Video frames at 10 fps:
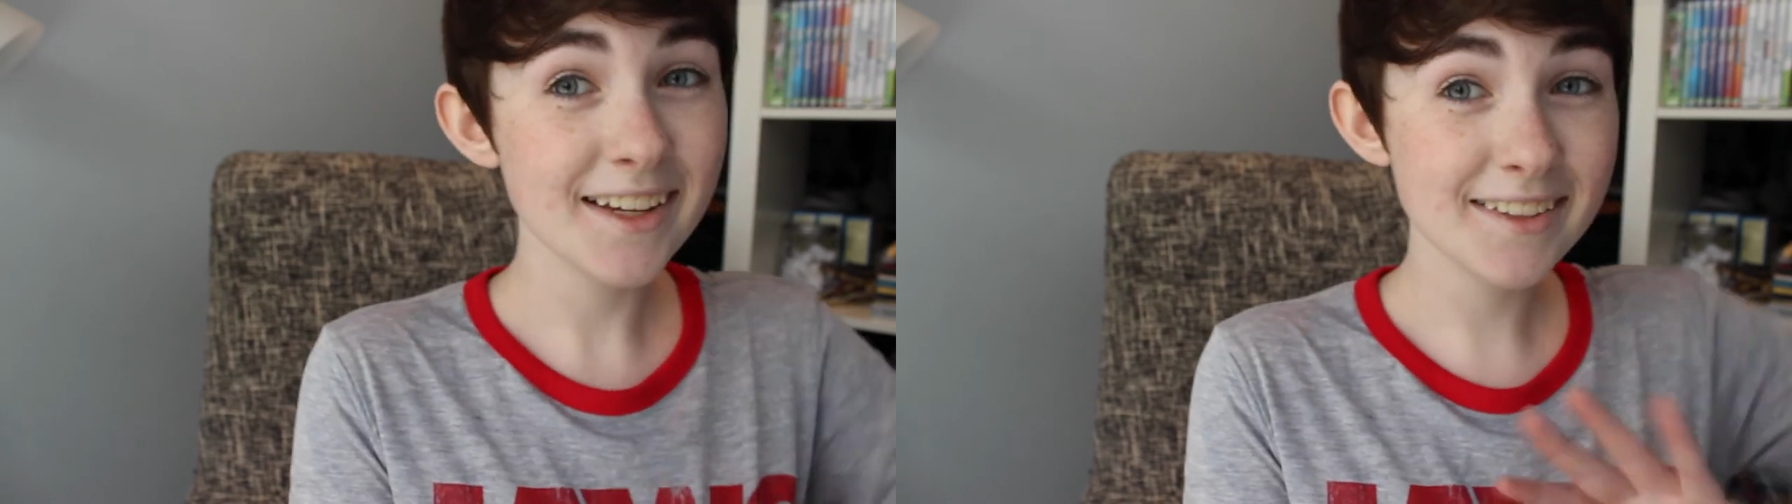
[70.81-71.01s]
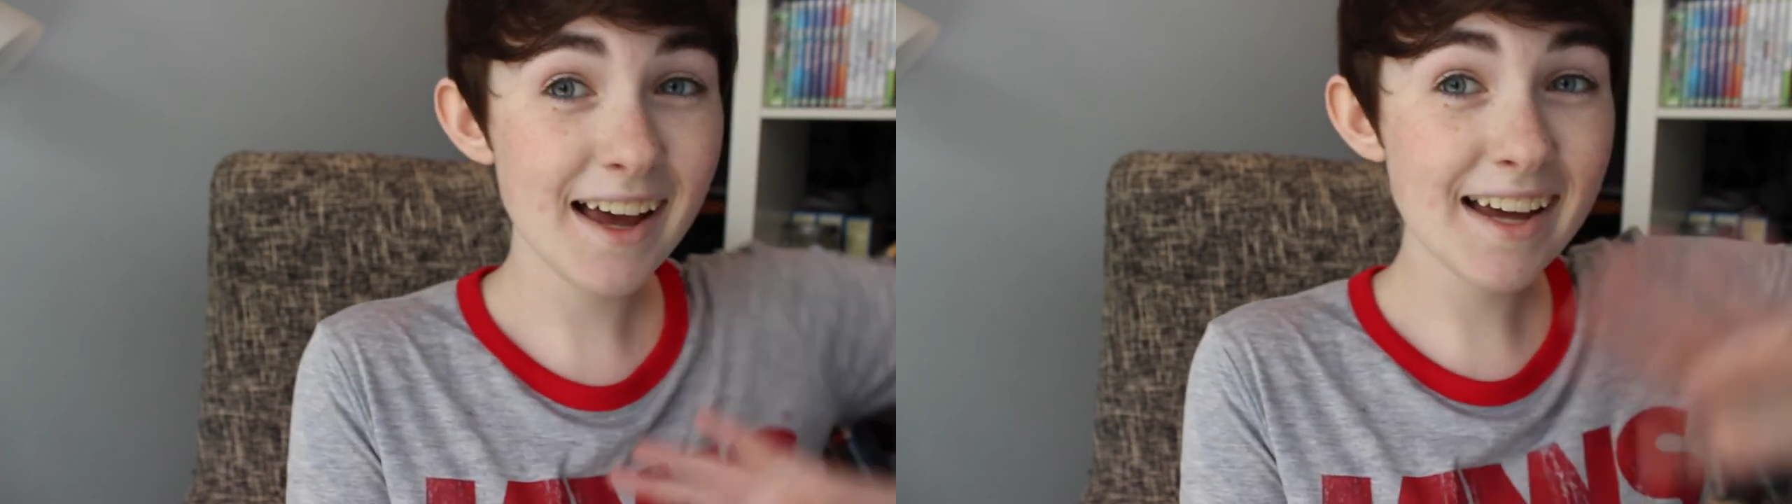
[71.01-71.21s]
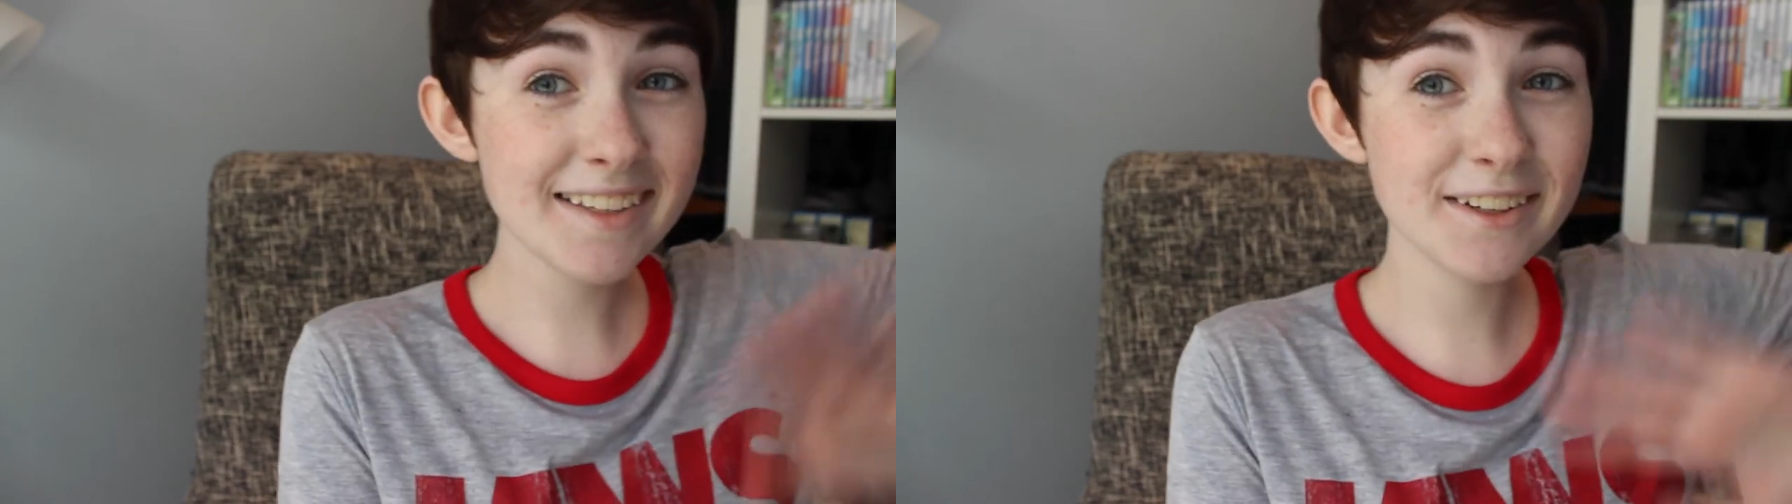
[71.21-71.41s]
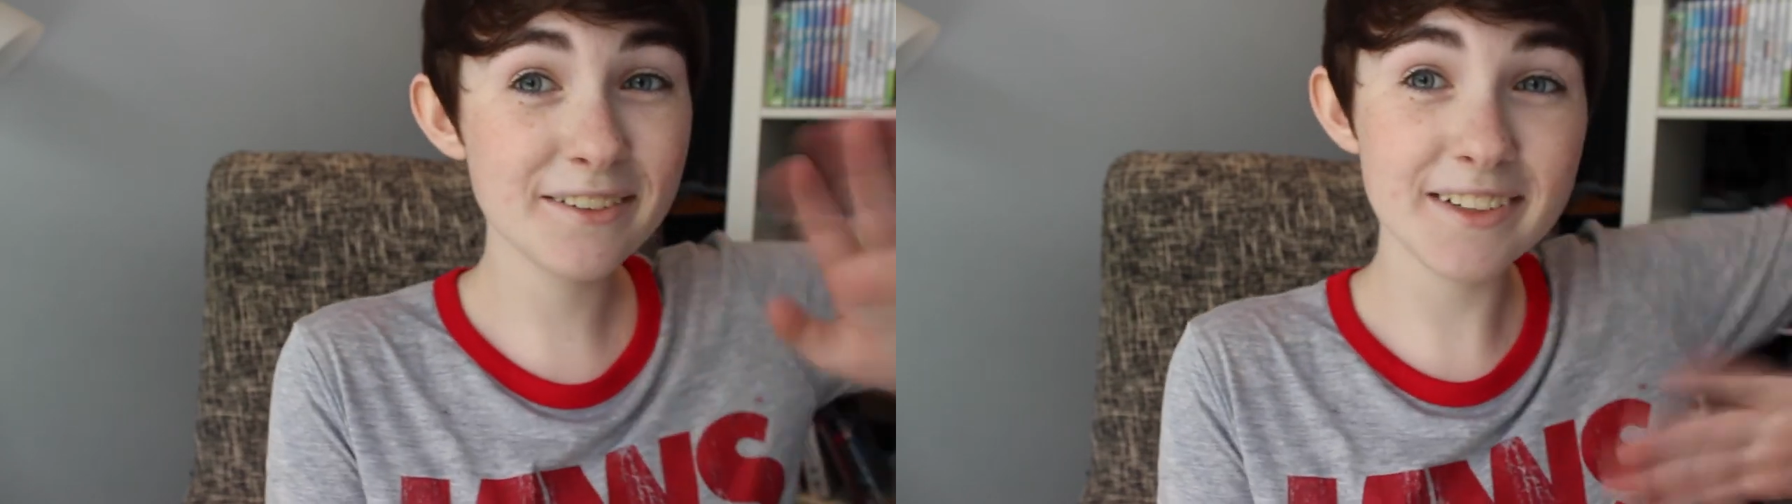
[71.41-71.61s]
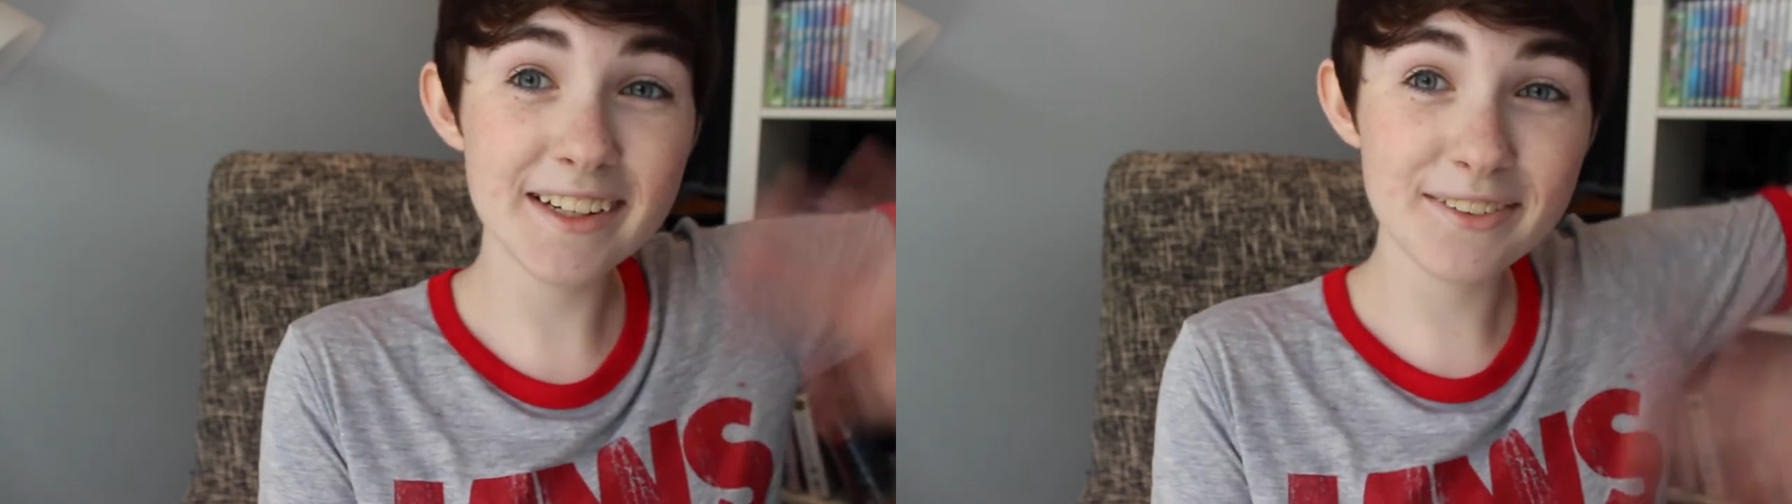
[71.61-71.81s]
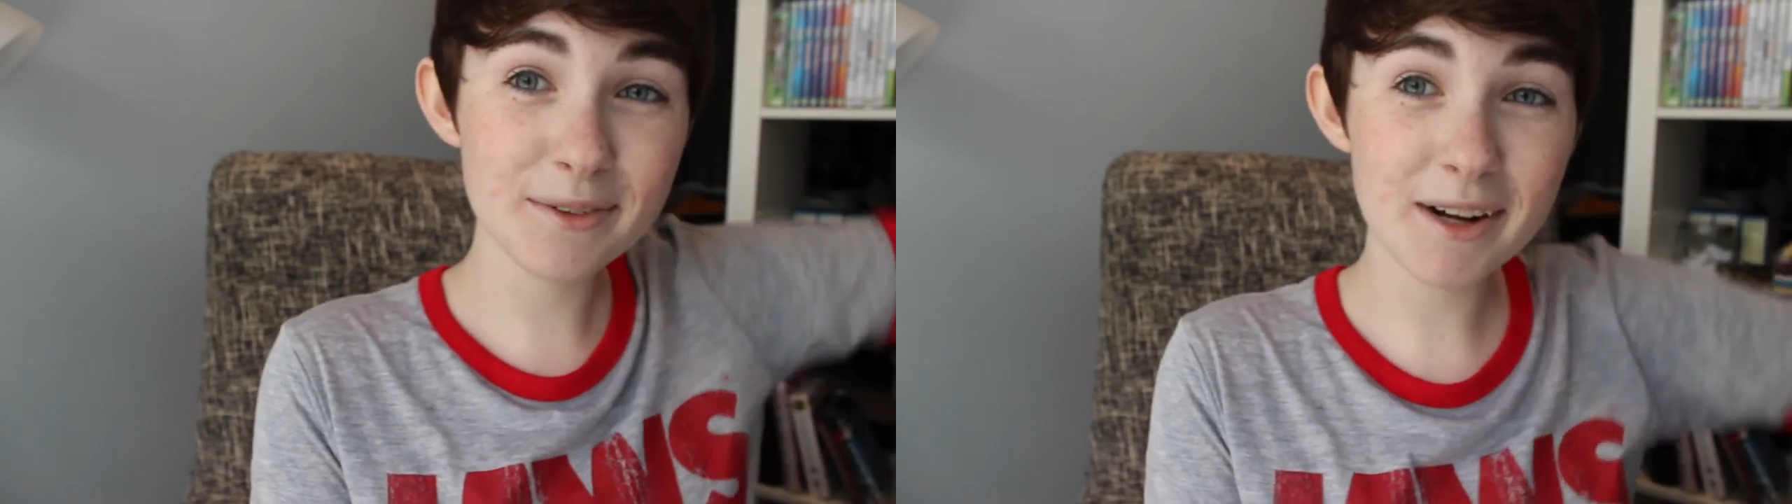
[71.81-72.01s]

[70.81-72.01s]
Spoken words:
So hi Sophie, if you're